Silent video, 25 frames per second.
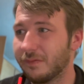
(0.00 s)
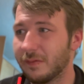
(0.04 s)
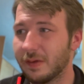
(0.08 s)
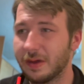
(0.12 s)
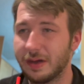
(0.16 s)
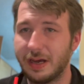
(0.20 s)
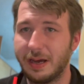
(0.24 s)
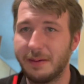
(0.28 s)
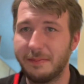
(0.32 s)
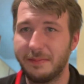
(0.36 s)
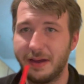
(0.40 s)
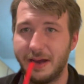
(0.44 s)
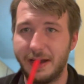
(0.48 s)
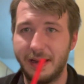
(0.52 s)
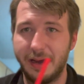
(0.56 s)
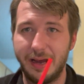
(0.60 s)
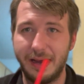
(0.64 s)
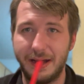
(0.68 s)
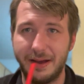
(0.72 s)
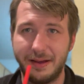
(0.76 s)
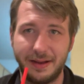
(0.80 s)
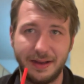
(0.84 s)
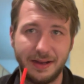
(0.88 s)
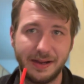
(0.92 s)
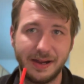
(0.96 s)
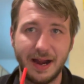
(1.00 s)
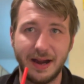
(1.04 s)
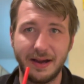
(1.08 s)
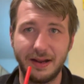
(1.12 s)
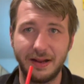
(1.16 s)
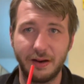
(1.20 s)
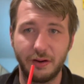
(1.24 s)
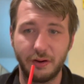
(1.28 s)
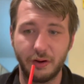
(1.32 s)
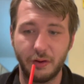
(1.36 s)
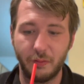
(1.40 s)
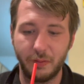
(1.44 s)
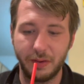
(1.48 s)
I got it
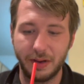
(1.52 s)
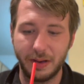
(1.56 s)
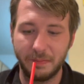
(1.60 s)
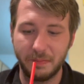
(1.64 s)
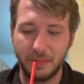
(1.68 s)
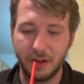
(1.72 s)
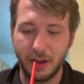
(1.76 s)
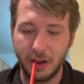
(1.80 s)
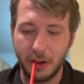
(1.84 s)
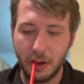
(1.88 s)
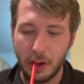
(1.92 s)
on a whim.